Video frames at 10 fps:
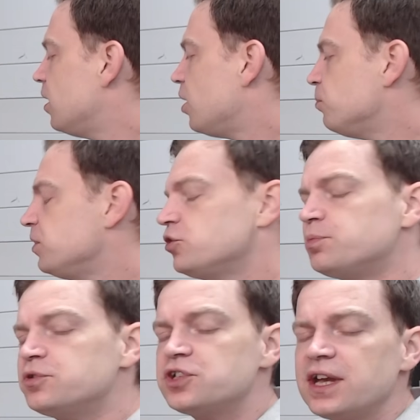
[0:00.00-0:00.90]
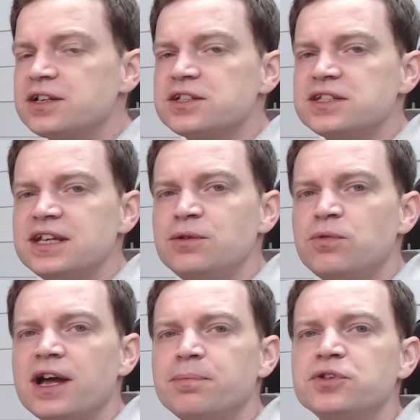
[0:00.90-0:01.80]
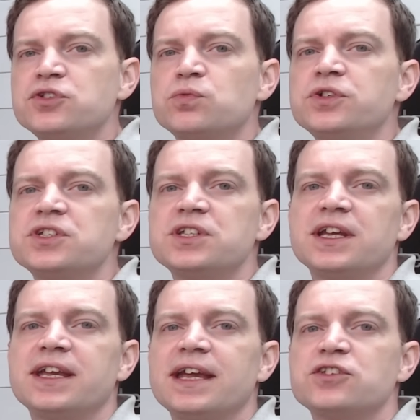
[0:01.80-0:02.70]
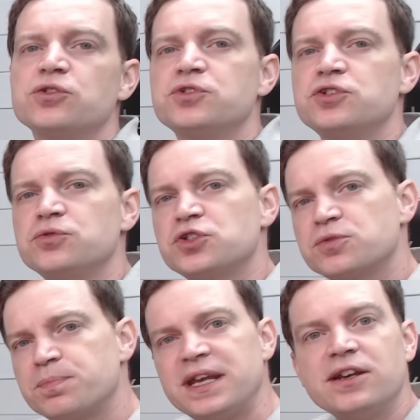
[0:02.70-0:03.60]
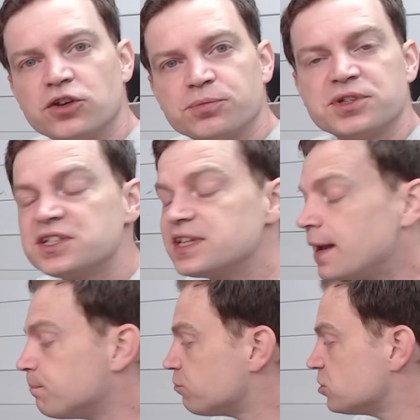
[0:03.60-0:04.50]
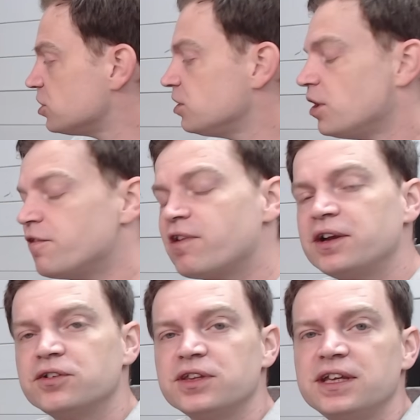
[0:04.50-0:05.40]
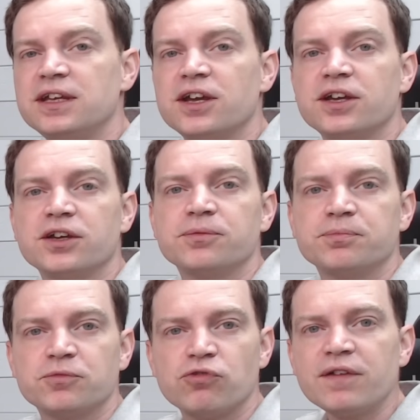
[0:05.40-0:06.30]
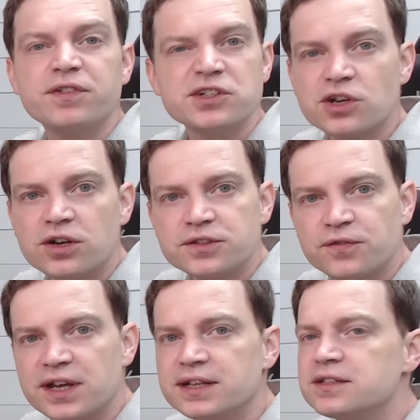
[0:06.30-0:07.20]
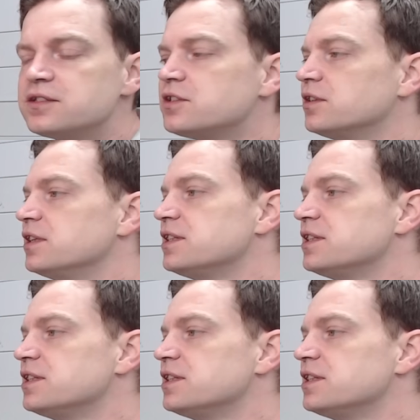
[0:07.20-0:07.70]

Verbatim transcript: I will double check to see what happens once it gets up to speed and up to temperature around the graphics card fans and the